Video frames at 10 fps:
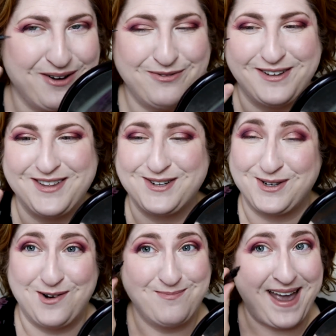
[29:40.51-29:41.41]
Hopefully there's
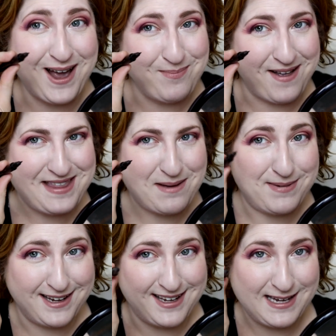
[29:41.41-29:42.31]
no makeup on that
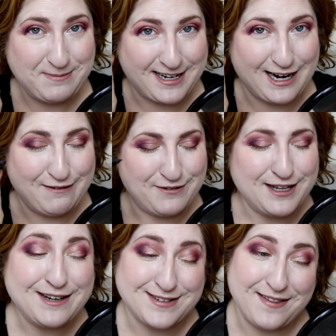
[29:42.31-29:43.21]
pinky. Be
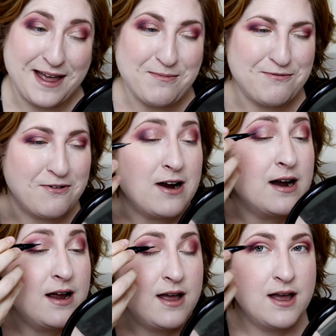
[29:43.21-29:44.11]
careful, I've done that
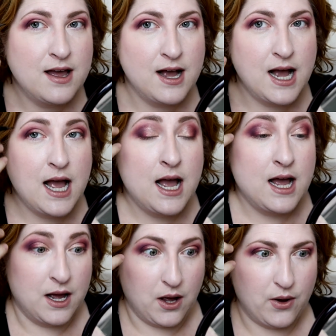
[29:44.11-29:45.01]
before.
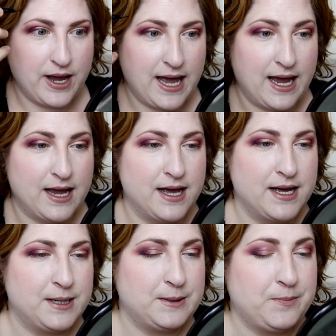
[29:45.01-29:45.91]
Okay,
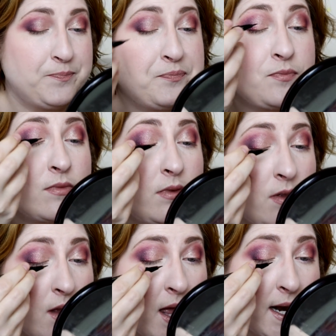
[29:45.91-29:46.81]

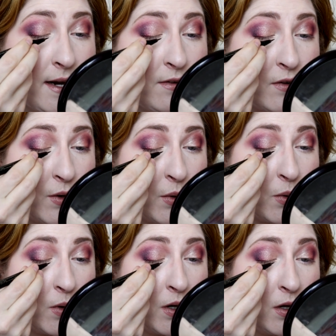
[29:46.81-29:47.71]
and I
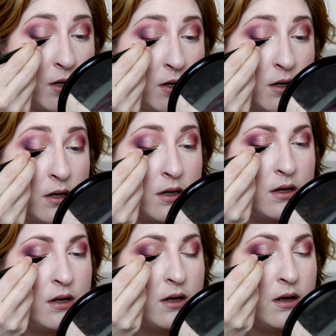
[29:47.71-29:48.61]
do,
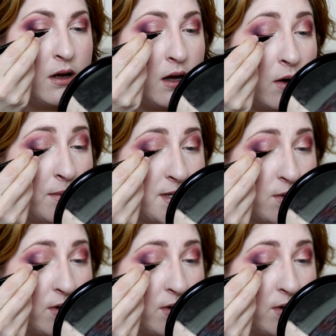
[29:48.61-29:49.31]
oh, I'm so